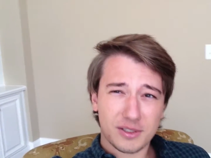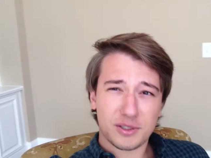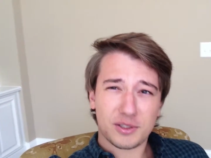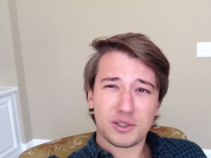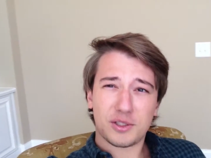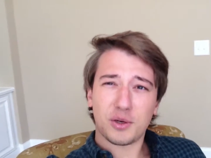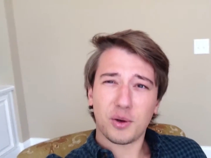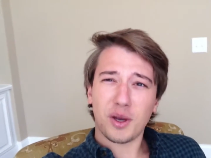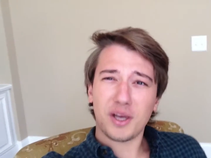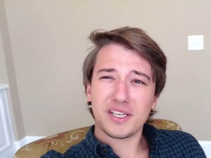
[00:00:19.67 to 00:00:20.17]

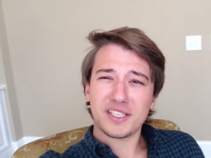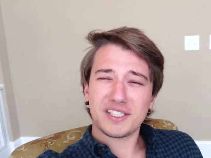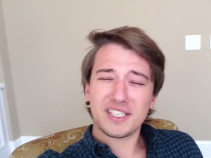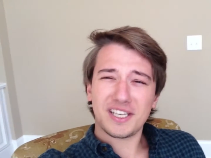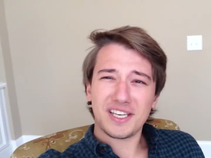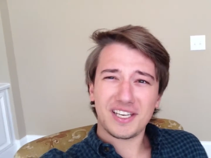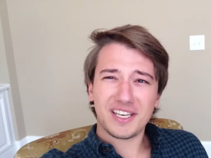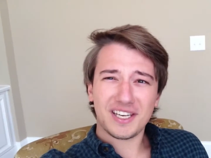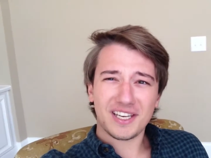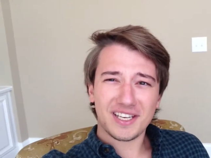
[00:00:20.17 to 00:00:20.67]
20
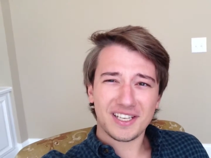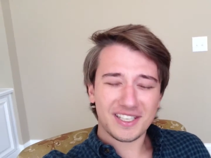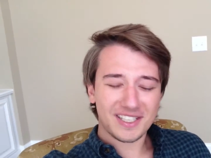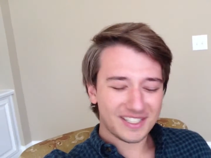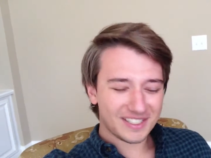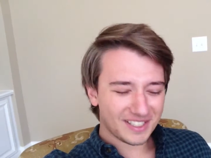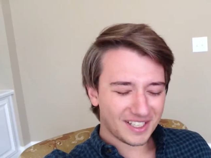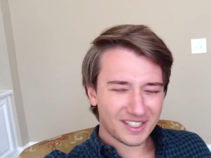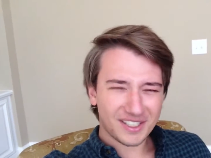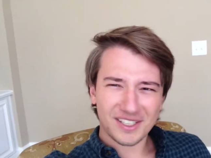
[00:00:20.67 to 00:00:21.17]

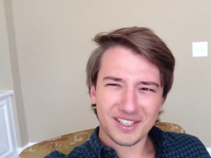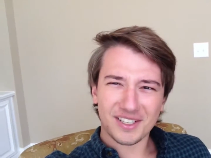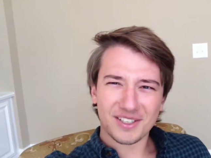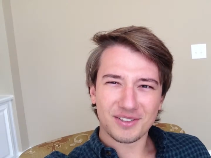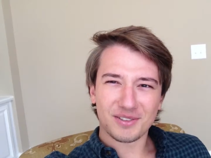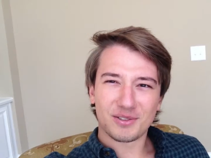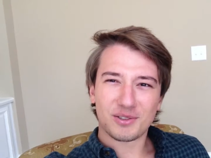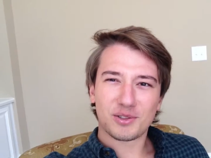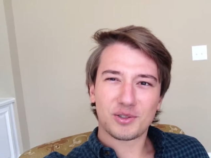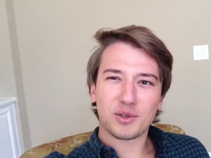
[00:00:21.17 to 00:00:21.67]
years? I don't know,
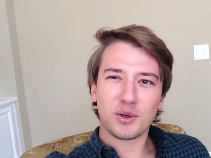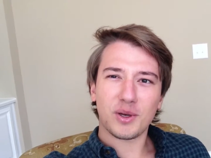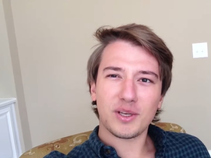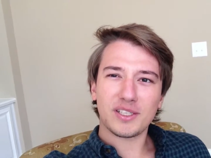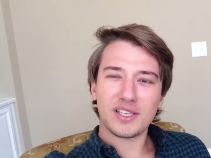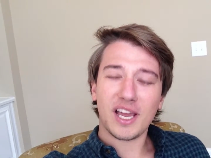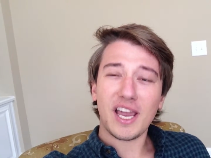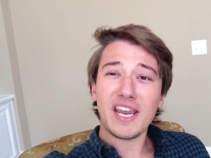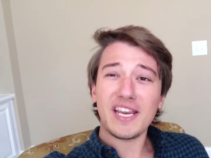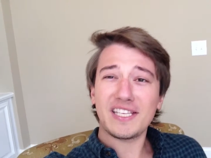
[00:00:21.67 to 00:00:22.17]

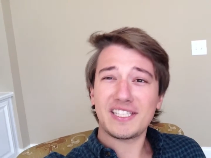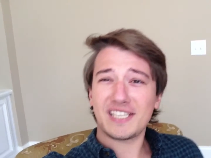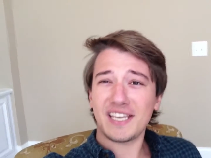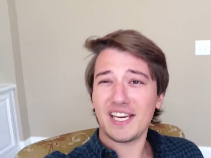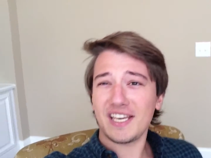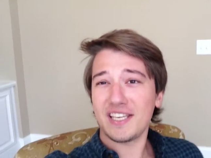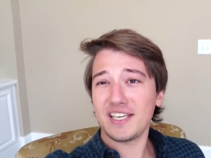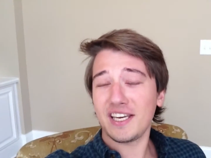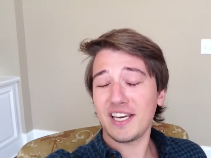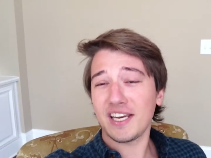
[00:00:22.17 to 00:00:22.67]

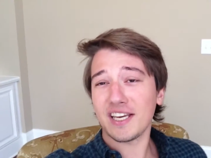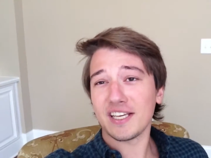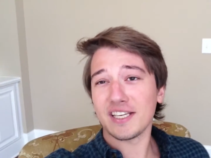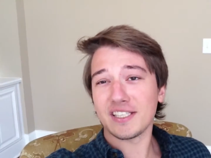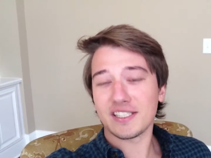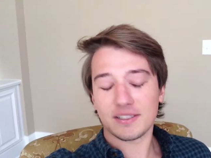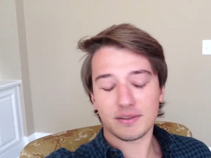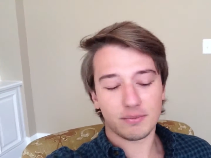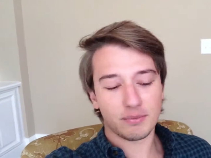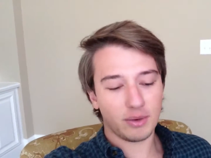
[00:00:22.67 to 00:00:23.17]
18
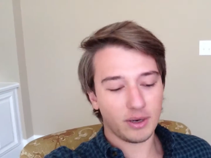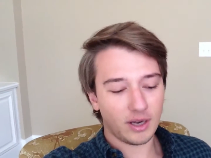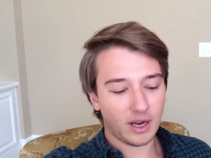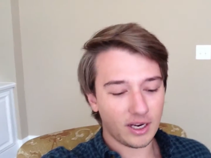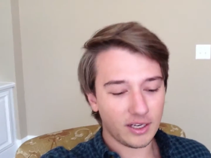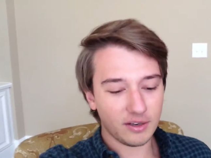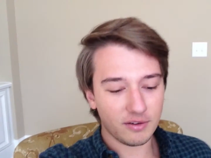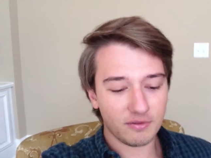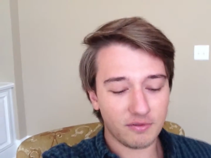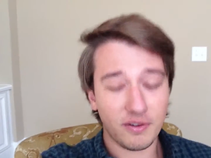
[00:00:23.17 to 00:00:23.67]
years. But I
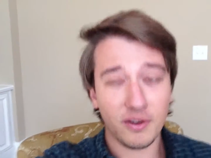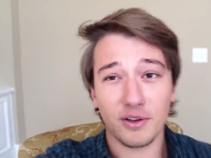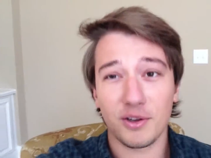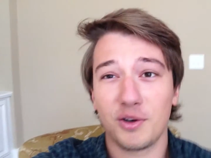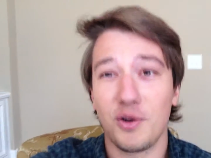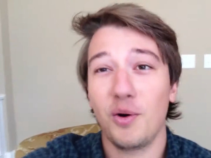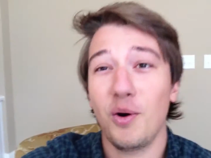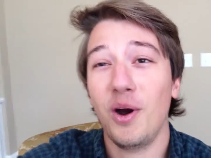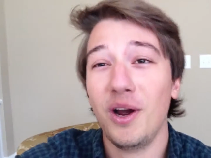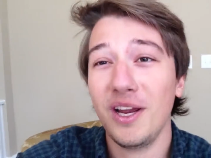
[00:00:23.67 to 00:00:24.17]
don't feel
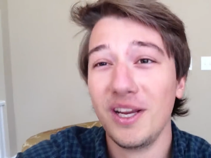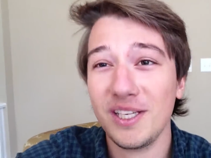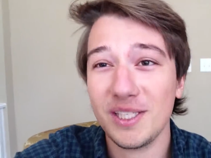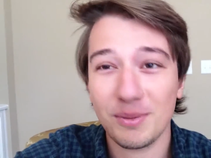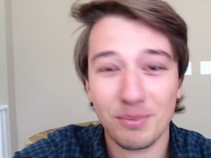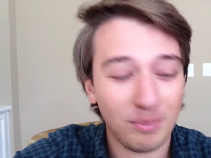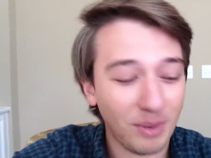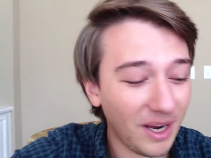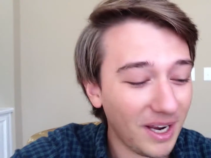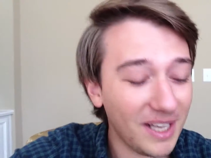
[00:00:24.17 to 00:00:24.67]
quite as
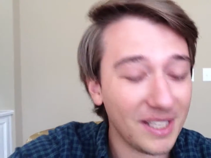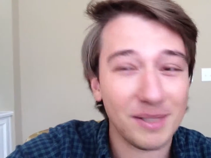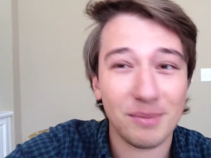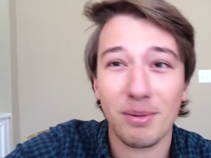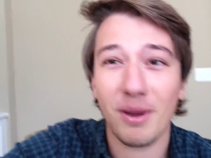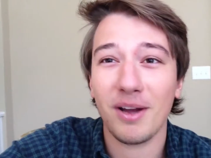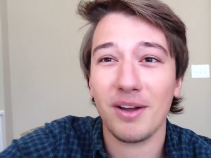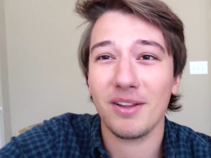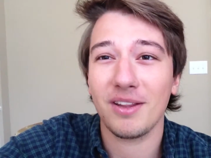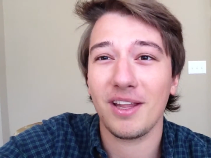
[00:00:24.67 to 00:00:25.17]
bad
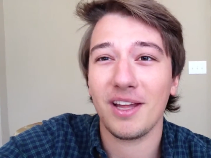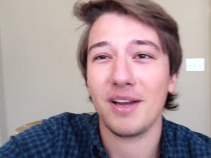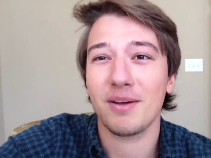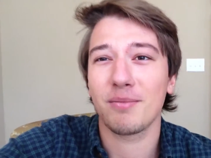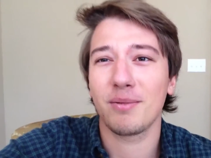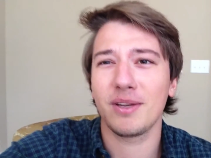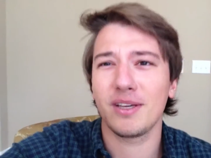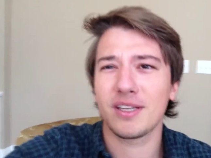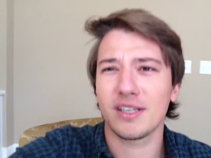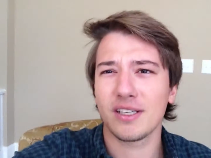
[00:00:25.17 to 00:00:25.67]
about that,
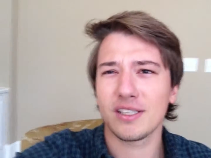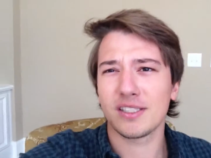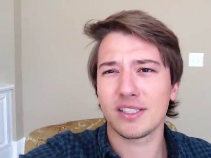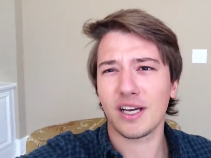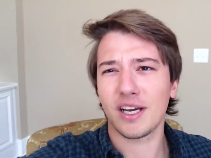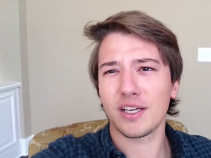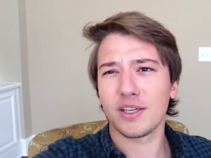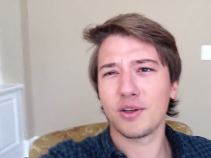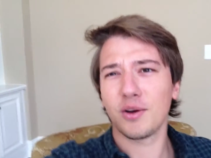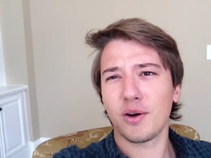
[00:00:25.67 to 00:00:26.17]
because
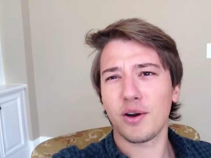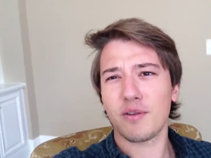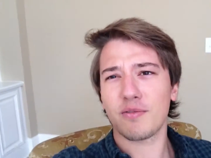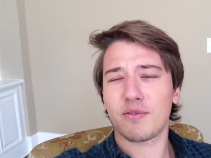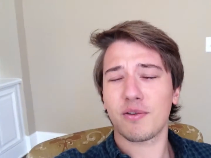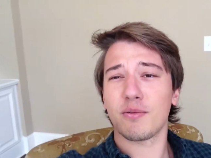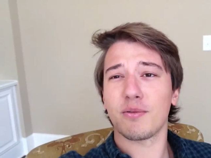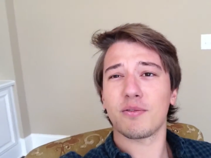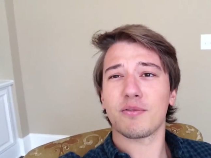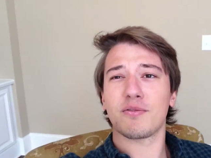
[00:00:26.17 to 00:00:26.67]
I got it
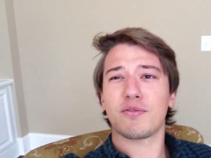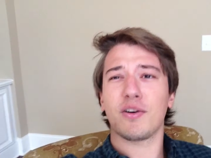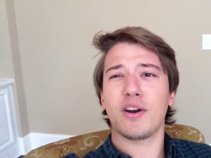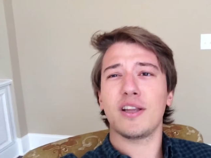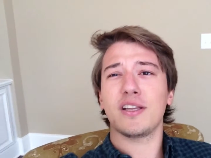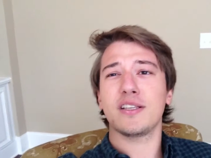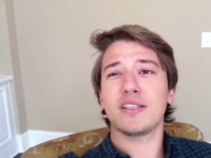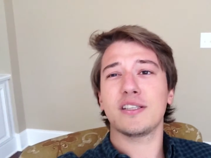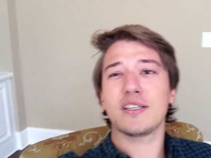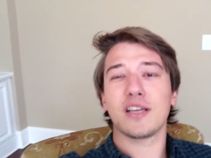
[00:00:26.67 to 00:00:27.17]
from a
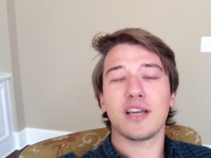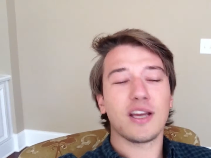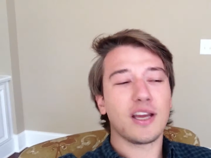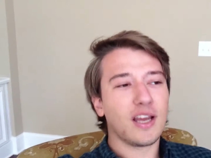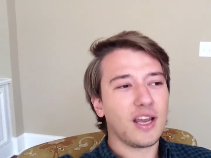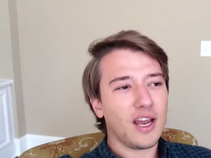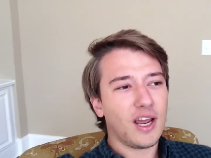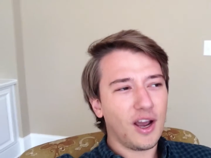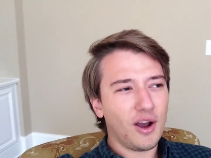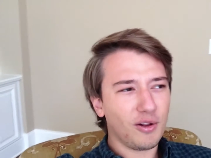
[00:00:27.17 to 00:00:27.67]
friend
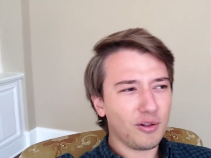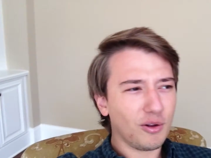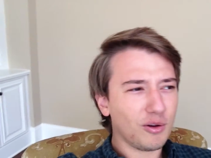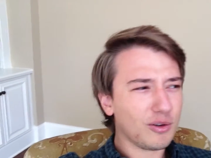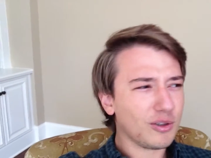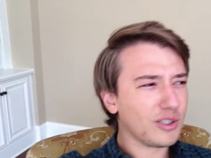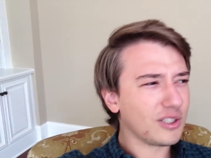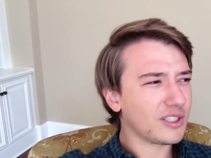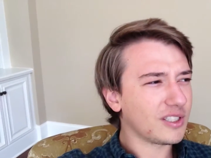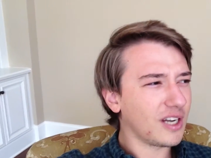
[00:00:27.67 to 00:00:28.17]

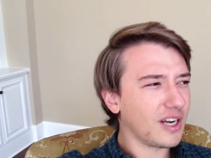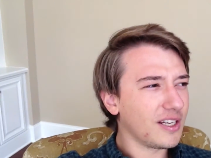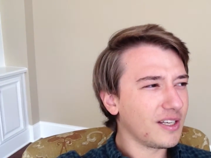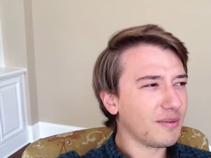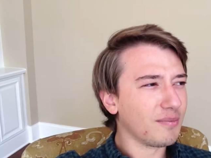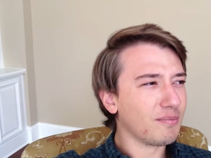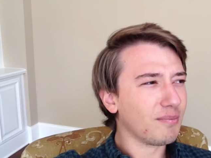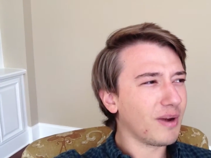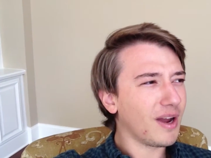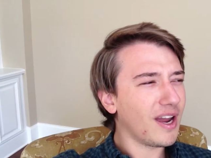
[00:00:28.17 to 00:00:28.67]
alongside a
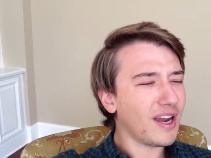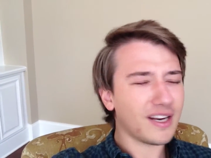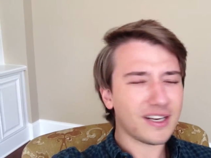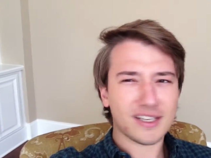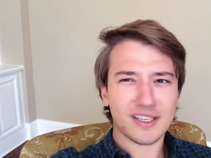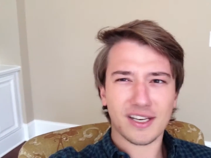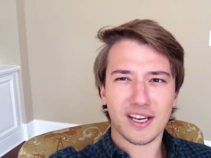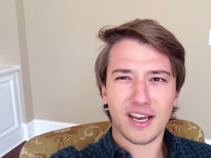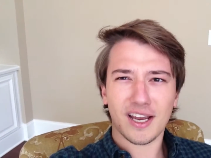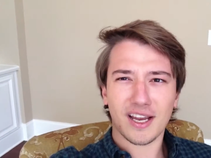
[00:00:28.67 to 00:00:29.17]

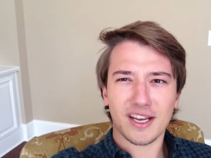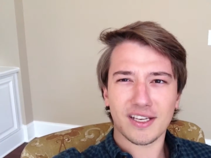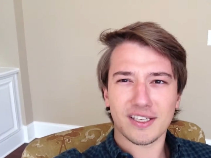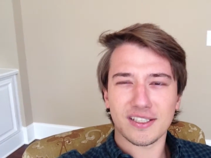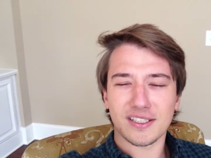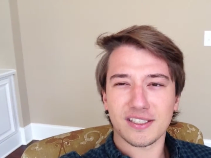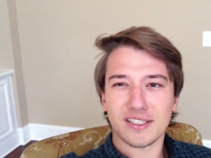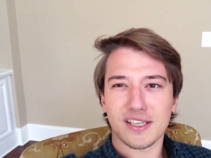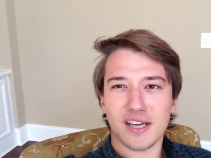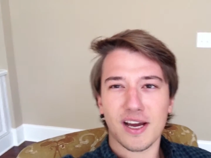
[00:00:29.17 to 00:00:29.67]
Mac
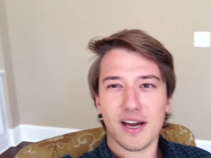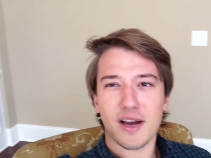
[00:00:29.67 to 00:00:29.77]
and